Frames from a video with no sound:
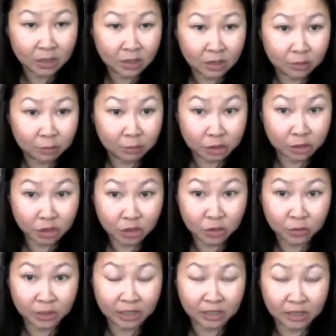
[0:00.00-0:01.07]

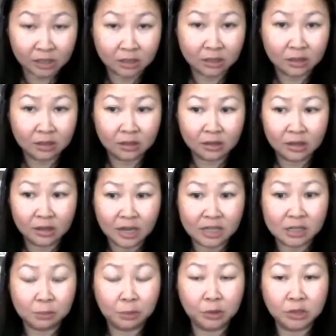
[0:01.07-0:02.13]
pursuing, as
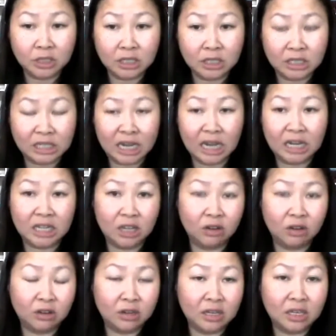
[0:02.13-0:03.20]
opposed to standing there
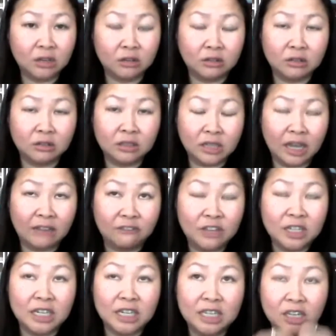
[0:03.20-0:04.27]

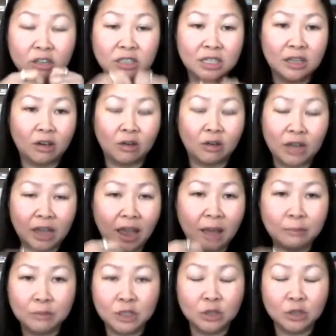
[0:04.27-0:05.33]
feeling guilty that, okay,
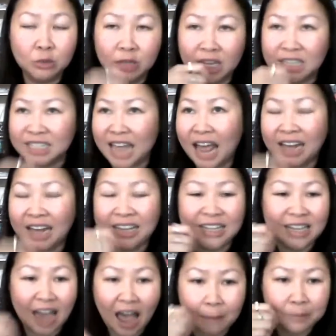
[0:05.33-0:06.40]
I'm doing exactly
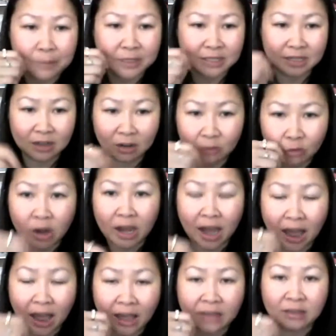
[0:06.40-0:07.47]
the opposite of what
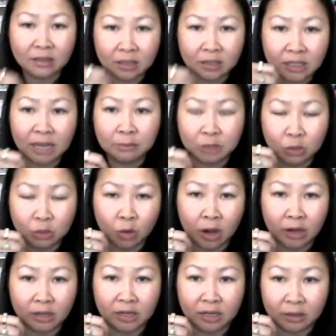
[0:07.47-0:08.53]
I claim to
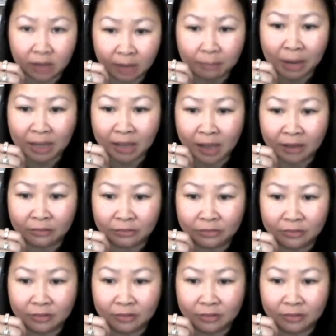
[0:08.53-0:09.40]
want in my life.